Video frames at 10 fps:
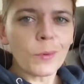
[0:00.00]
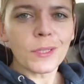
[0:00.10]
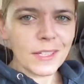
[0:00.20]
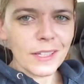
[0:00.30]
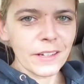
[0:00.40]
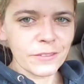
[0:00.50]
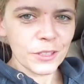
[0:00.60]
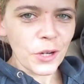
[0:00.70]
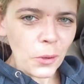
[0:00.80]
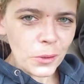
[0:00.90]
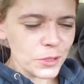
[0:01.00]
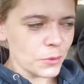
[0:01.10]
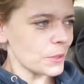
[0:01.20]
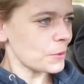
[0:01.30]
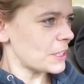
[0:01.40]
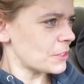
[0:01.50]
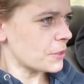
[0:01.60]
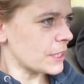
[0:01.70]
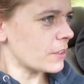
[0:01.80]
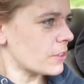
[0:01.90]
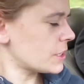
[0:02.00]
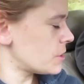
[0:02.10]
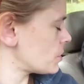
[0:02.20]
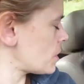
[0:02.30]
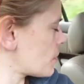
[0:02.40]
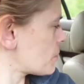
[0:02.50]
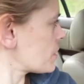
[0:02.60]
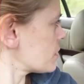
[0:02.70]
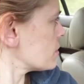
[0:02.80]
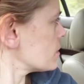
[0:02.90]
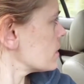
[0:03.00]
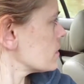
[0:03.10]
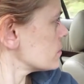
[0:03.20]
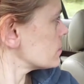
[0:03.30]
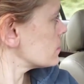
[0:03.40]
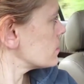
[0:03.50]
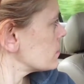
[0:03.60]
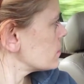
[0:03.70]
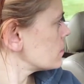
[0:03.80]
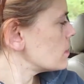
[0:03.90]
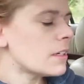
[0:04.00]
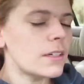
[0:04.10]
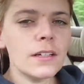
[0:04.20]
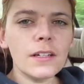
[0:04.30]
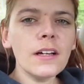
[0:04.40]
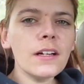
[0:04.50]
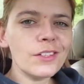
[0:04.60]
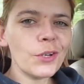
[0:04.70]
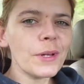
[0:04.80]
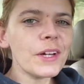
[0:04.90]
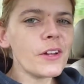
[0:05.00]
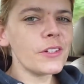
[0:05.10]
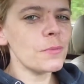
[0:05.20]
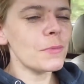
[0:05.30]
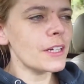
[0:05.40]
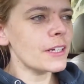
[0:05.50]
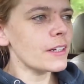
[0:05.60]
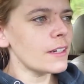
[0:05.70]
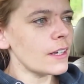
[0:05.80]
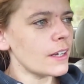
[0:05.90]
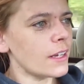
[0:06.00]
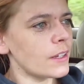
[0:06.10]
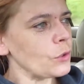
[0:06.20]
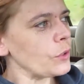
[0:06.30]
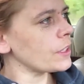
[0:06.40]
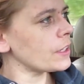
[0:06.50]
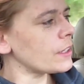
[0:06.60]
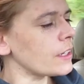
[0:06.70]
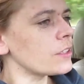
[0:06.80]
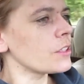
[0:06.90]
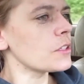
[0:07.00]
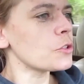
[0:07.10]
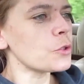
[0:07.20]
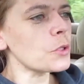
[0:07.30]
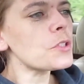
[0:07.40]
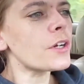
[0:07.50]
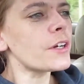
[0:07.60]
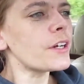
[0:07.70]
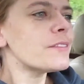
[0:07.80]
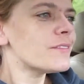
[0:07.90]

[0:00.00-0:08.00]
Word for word: we still haven't told you what we are doing, or did you talk about it already? I don't know. I didn't. No, we're going to Monica and Jürgen and the daughter,